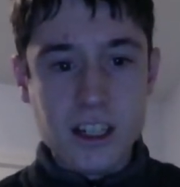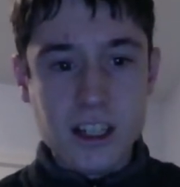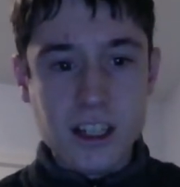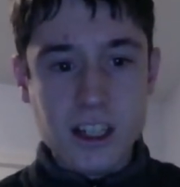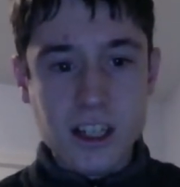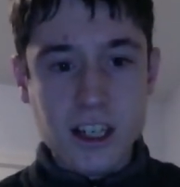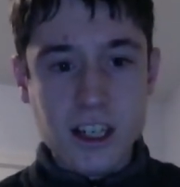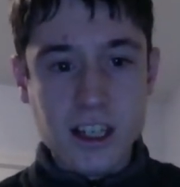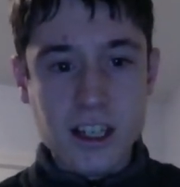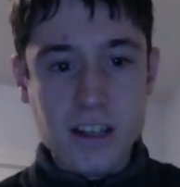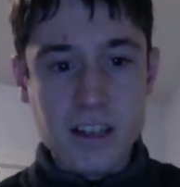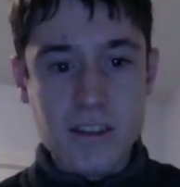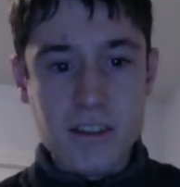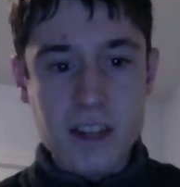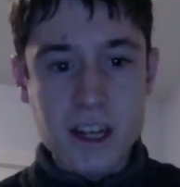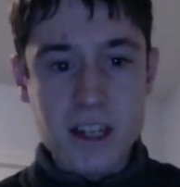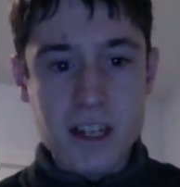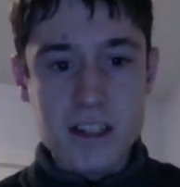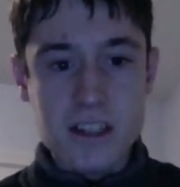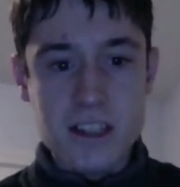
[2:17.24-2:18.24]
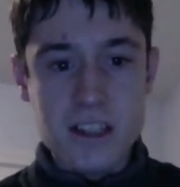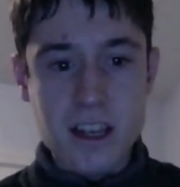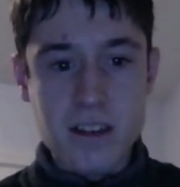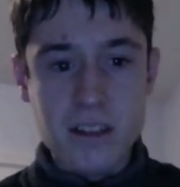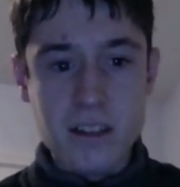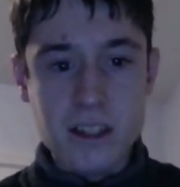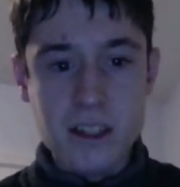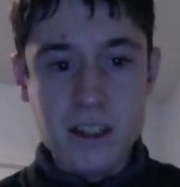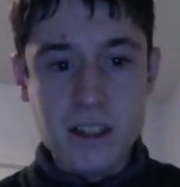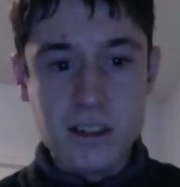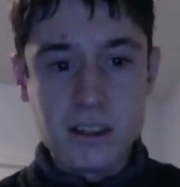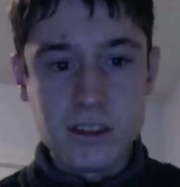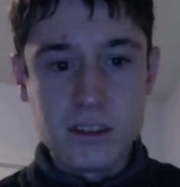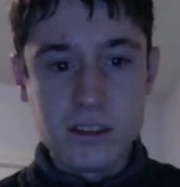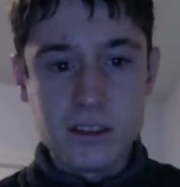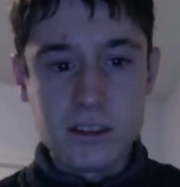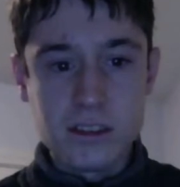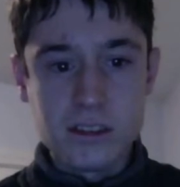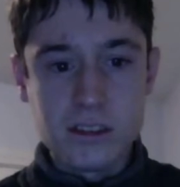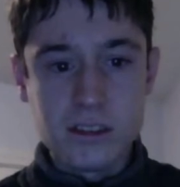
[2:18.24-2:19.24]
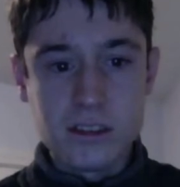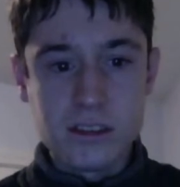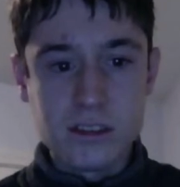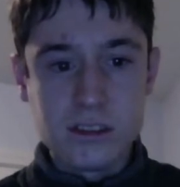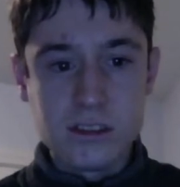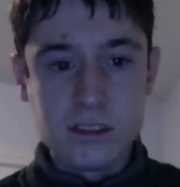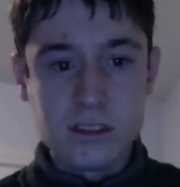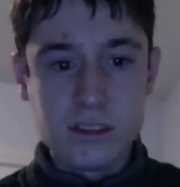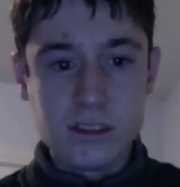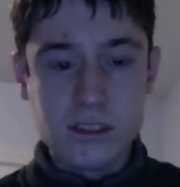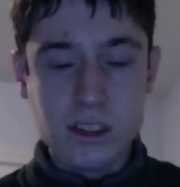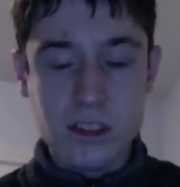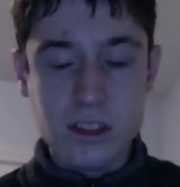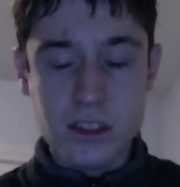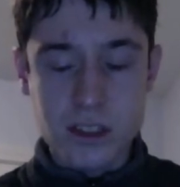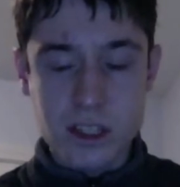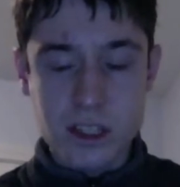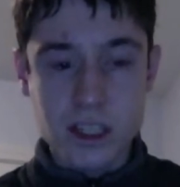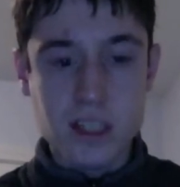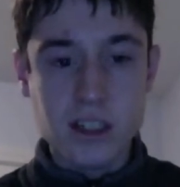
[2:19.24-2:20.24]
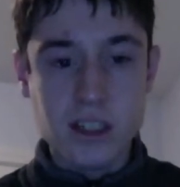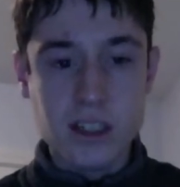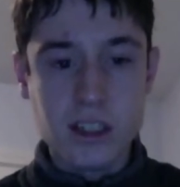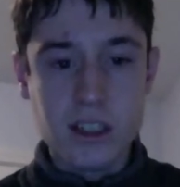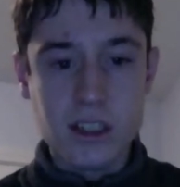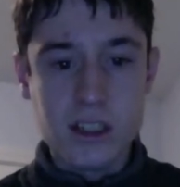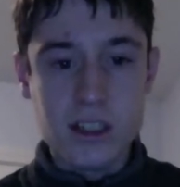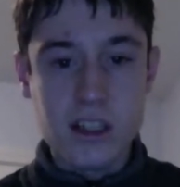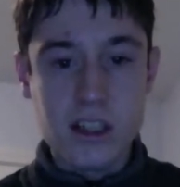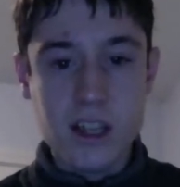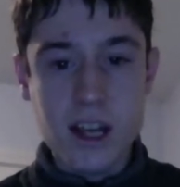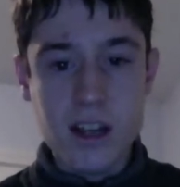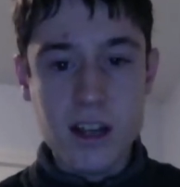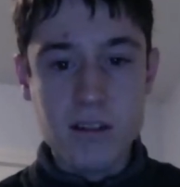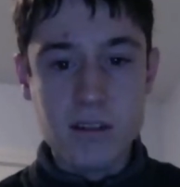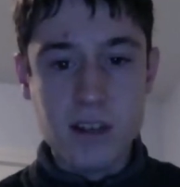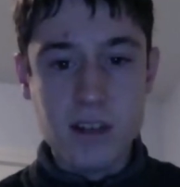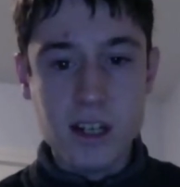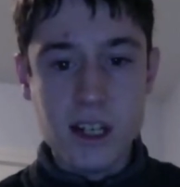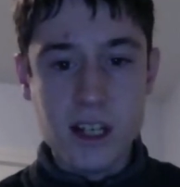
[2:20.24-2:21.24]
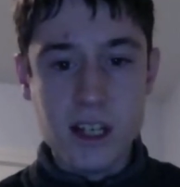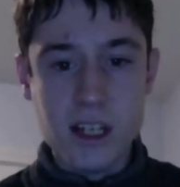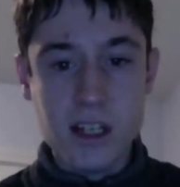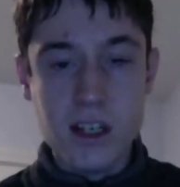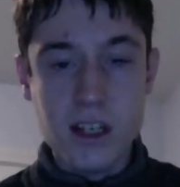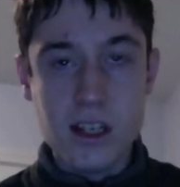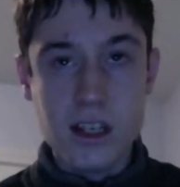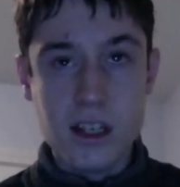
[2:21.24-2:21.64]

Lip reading: I gave that a 7. I'll stick to that rating.